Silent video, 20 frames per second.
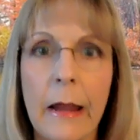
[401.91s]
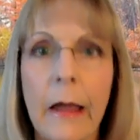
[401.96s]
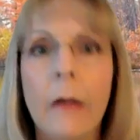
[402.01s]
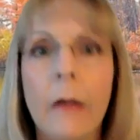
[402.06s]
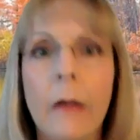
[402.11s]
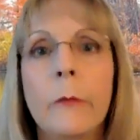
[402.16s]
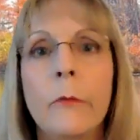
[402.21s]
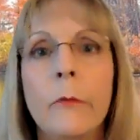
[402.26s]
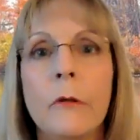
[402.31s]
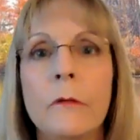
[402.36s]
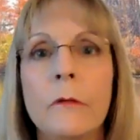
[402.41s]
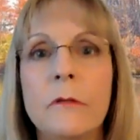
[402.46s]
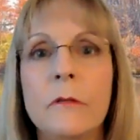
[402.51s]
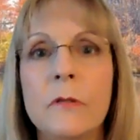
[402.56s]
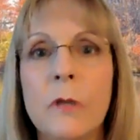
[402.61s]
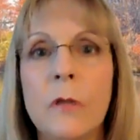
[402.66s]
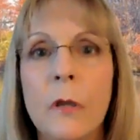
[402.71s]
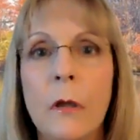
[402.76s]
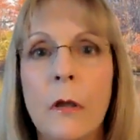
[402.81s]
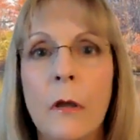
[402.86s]

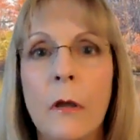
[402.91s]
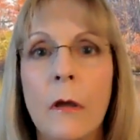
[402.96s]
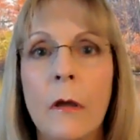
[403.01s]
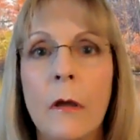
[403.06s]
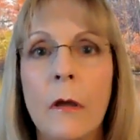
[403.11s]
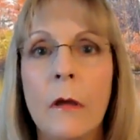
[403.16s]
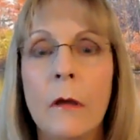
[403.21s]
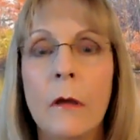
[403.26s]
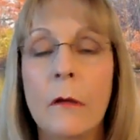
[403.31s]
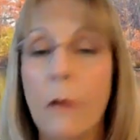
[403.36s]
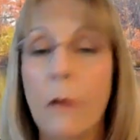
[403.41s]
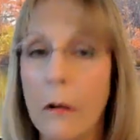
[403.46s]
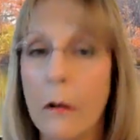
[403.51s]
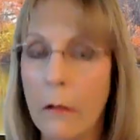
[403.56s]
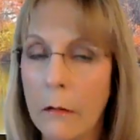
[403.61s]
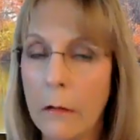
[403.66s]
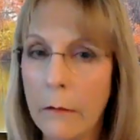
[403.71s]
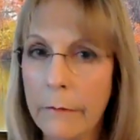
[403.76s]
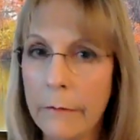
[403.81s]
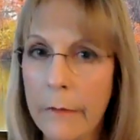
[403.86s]
animals, not
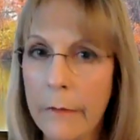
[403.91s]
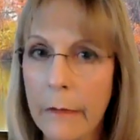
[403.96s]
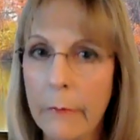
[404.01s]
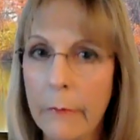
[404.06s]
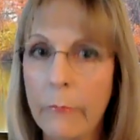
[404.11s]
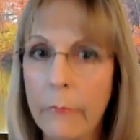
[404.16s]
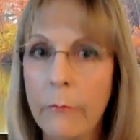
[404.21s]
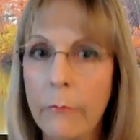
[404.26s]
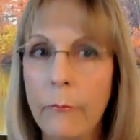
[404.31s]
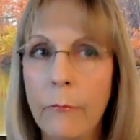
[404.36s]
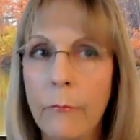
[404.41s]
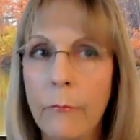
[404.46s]
all of them,